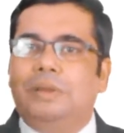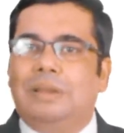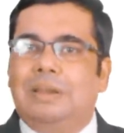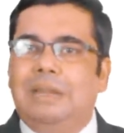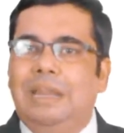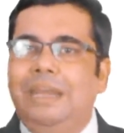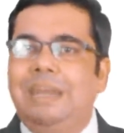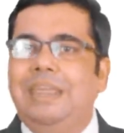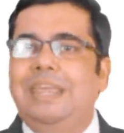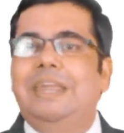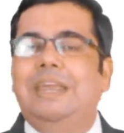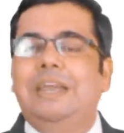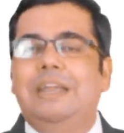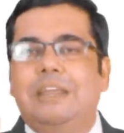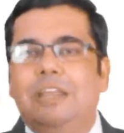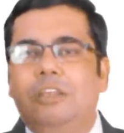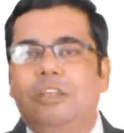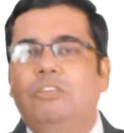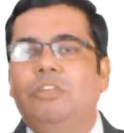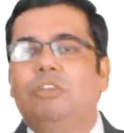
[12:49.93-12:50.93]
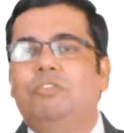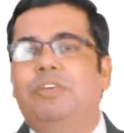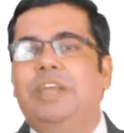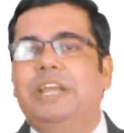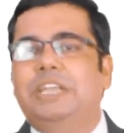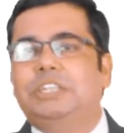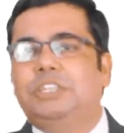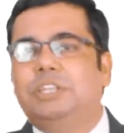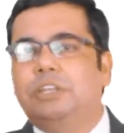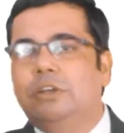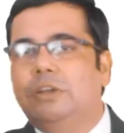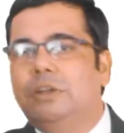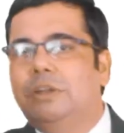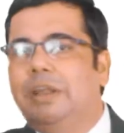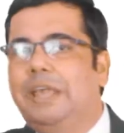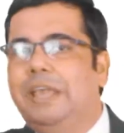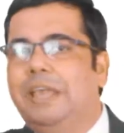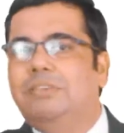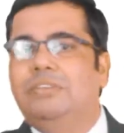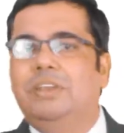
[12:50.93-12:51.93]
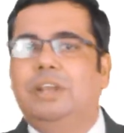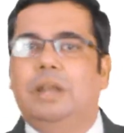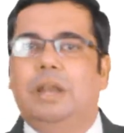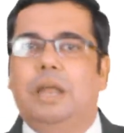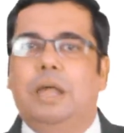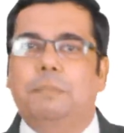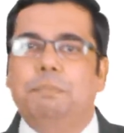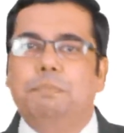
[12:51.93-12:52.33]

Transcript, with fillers: cleaning, disinfection, etc.